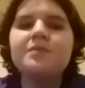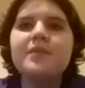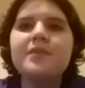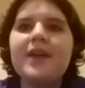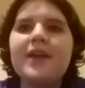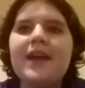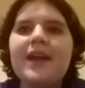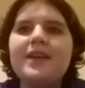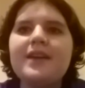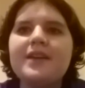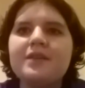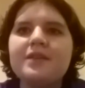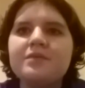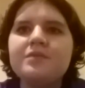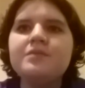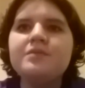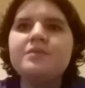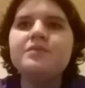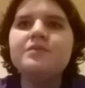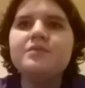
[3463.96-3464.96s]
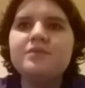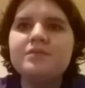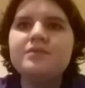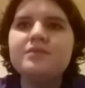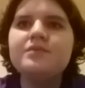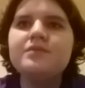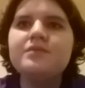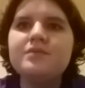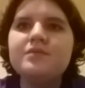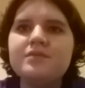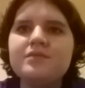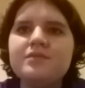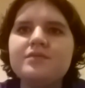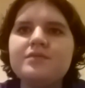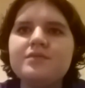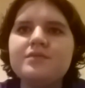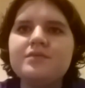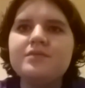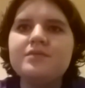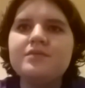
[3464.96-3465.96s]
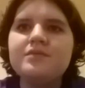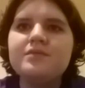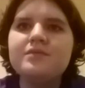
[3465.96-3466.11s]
He's got my email, but we need to